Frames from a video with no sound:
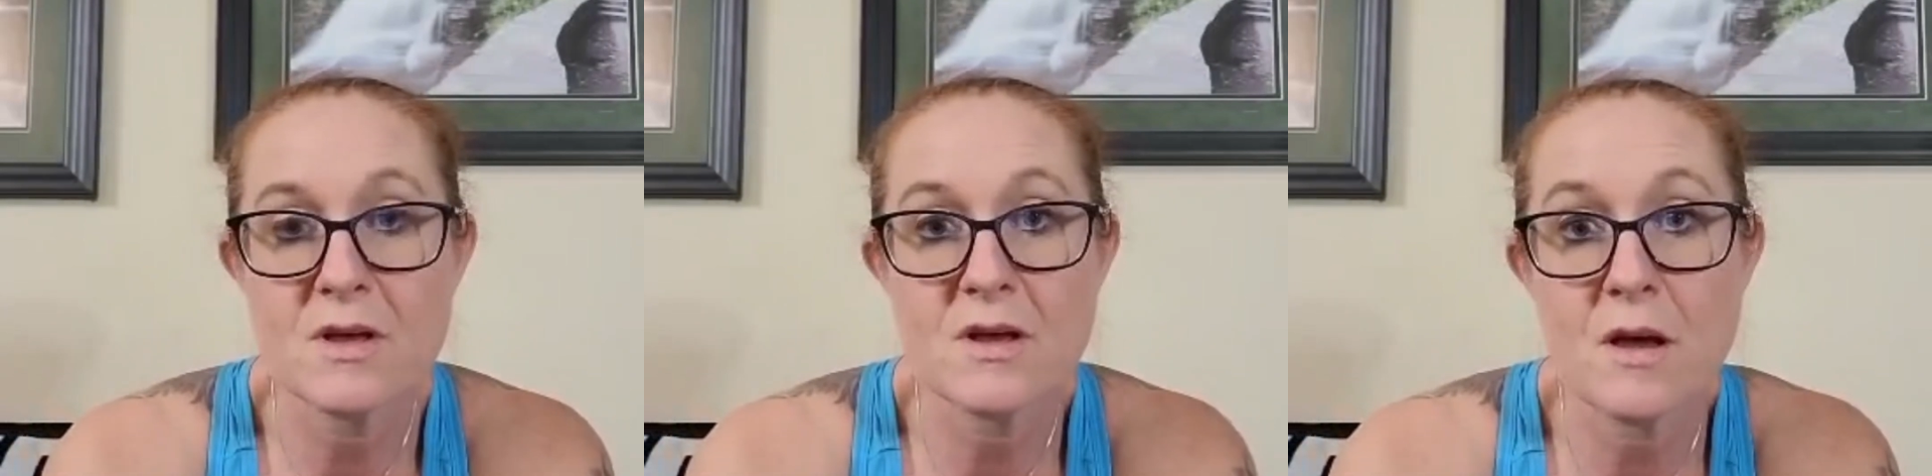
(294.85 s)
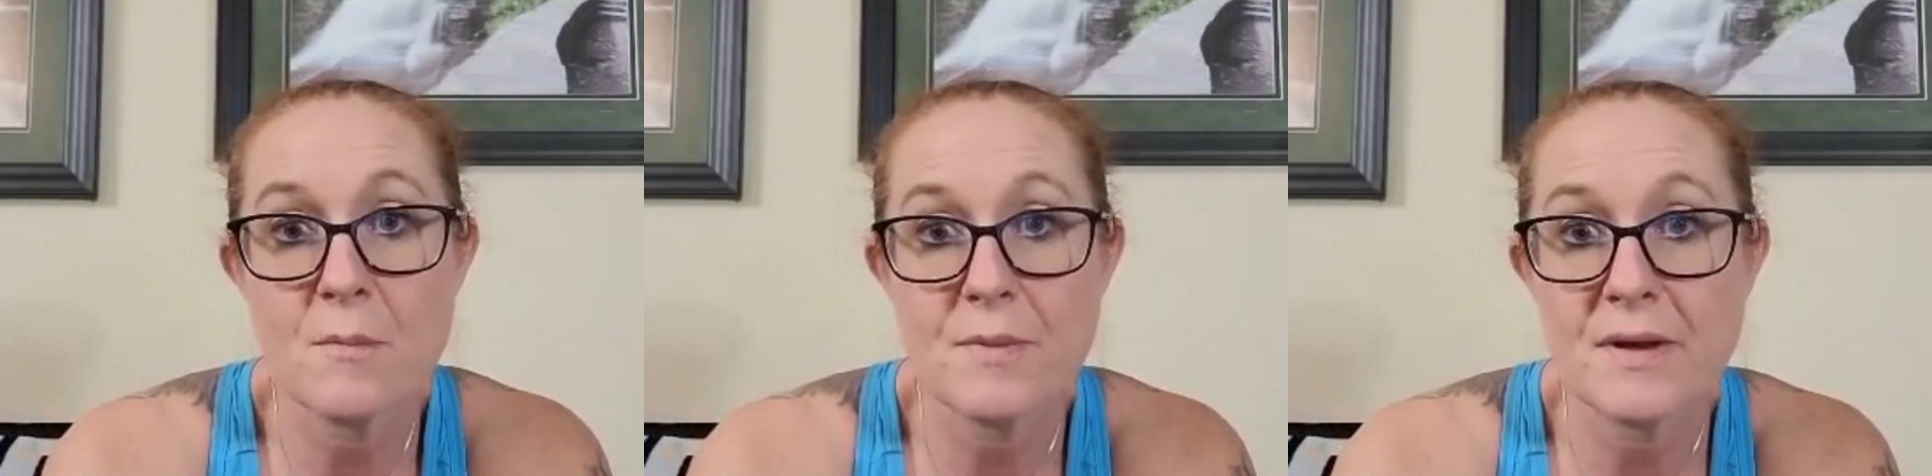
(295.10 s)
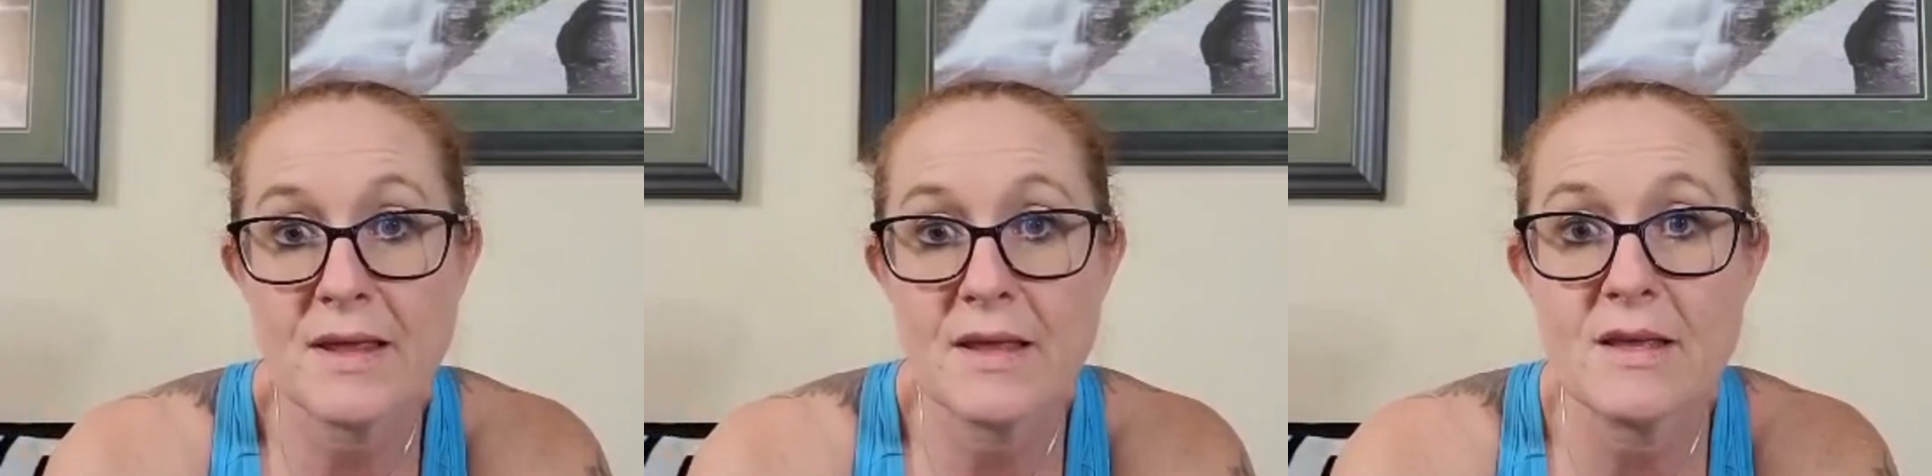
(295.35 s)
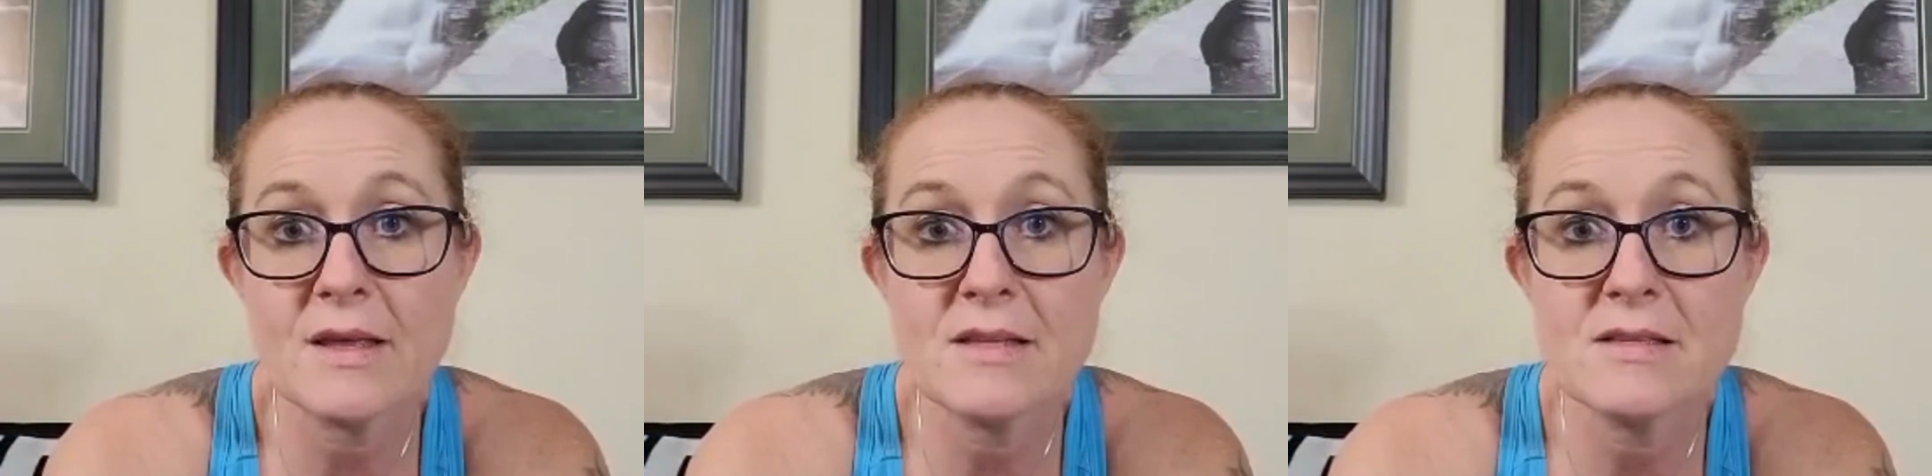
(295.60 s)

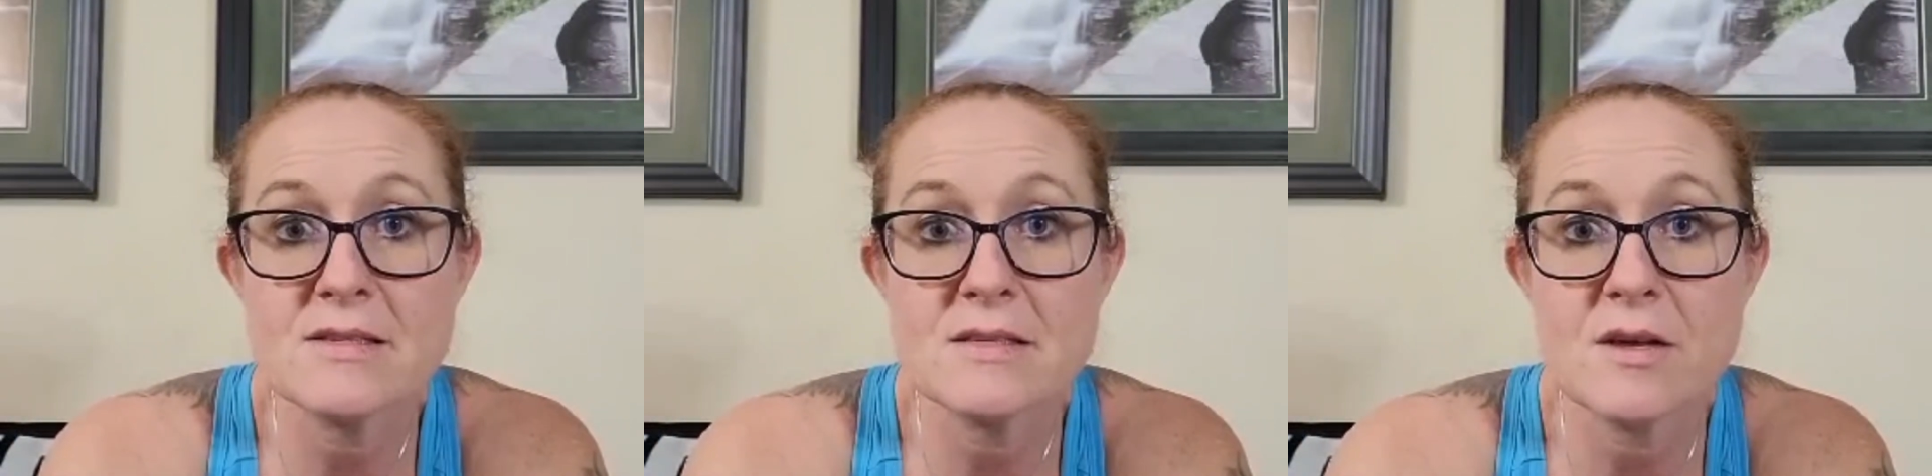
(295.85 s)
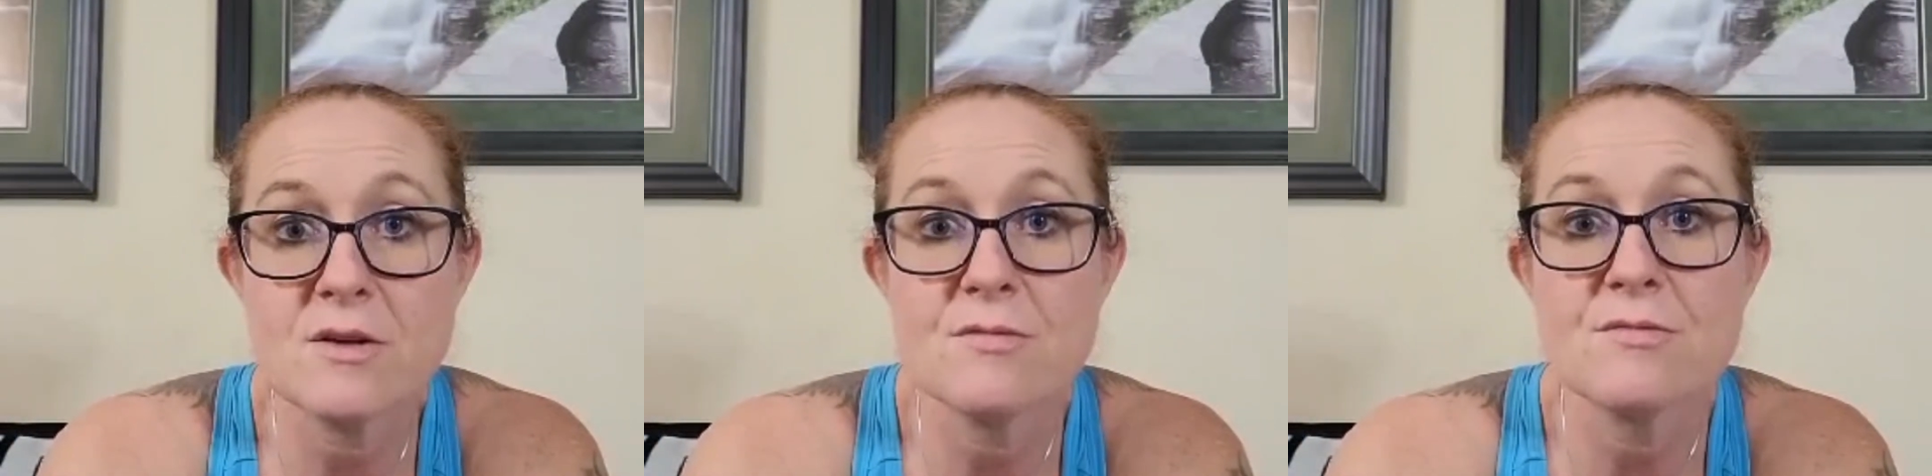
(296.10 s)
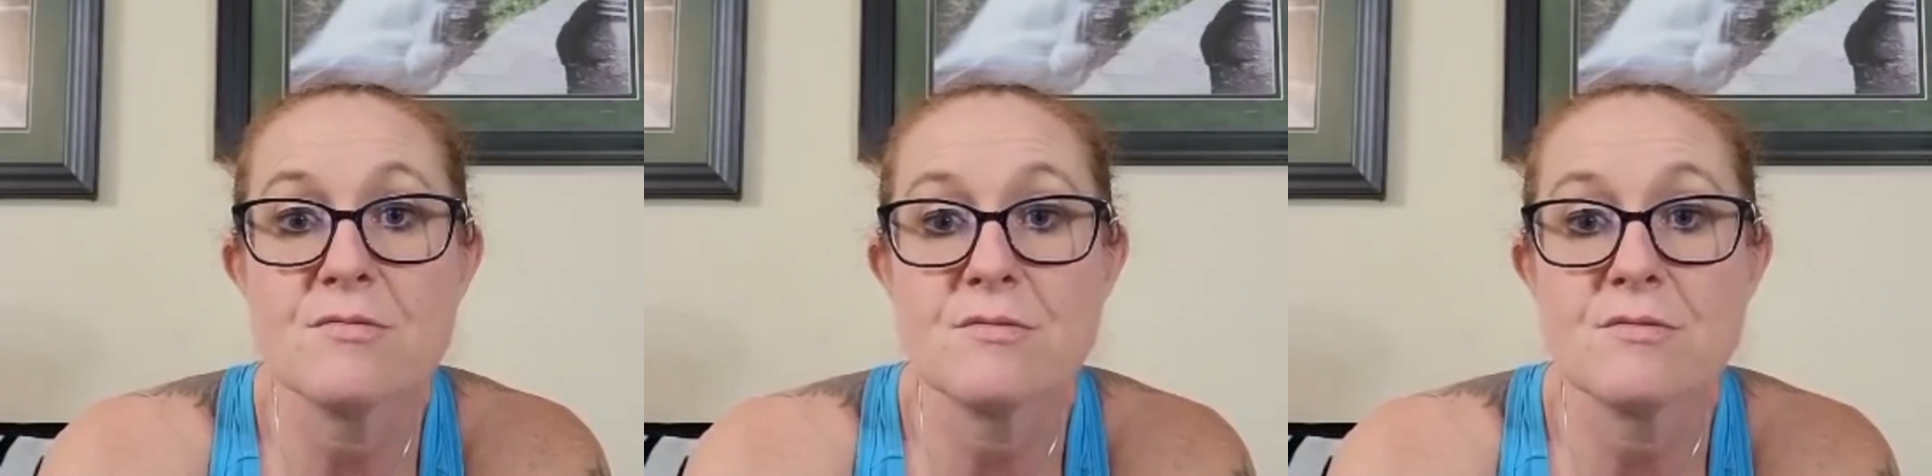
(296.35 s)
Company itself?